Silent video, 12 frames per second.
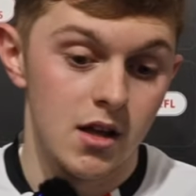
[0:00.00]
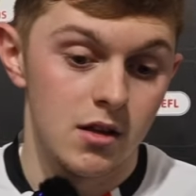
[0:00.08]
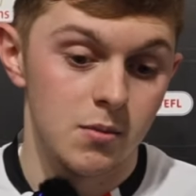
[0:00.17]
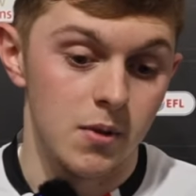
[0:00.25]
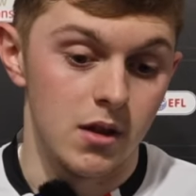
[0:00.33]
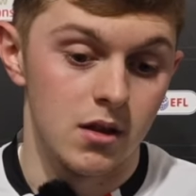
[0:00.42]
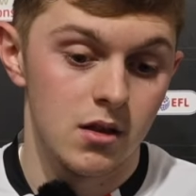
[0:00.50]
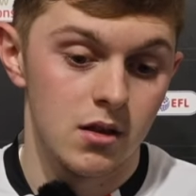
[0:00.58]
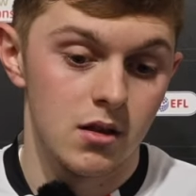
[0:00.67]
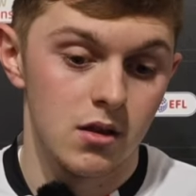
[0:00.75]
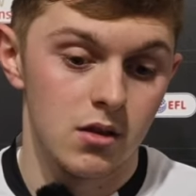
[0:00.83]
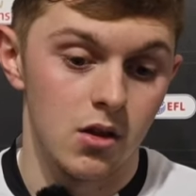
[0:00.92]
it's been
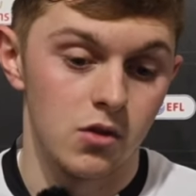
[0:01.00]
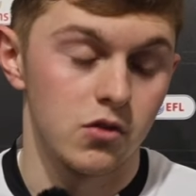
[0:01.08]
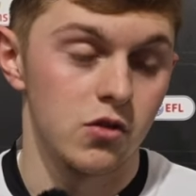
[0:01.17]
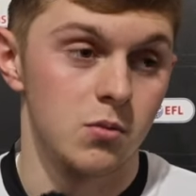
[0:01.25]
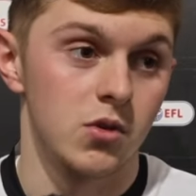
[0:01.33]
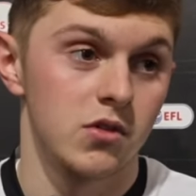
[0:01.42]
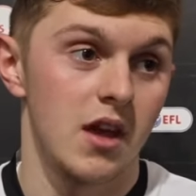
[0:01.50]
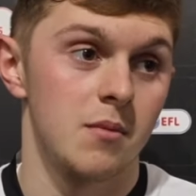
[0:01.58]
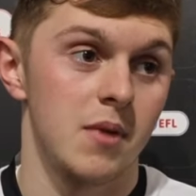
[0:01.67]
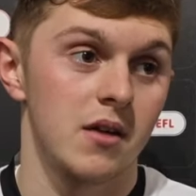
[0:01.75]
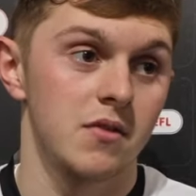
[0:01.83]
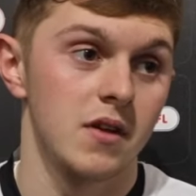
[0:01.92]
long two months getting
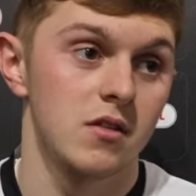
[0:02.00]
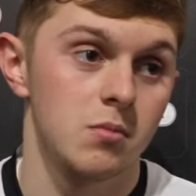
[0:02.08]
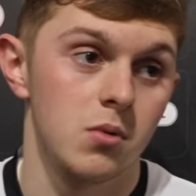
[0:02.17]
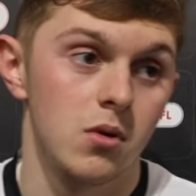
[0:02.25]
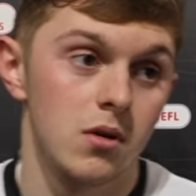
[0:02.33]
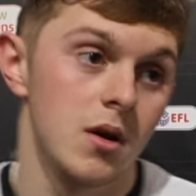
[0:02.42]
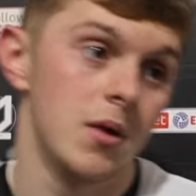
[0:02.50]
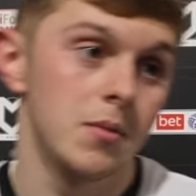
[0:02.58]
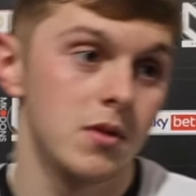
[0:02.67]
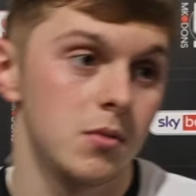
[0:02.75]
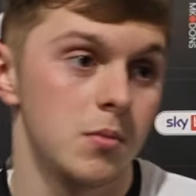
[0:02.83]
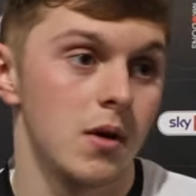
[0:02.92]
back fit, but I'm
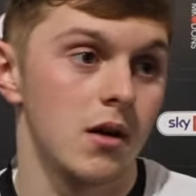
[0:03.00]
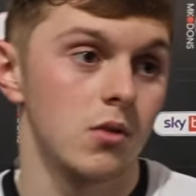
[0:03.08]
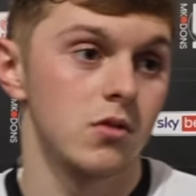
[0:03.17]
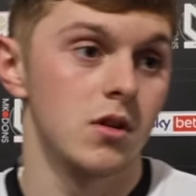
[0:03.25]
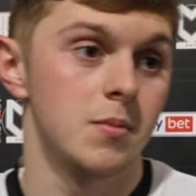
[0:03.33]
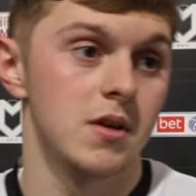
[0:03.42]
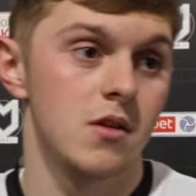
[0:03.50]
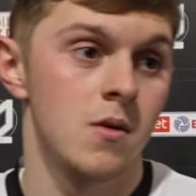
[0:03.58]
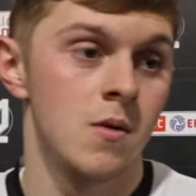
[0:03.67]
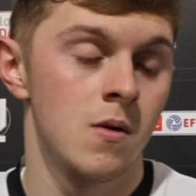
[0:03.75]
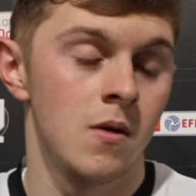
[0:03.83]
happy to be back out on the pitch now.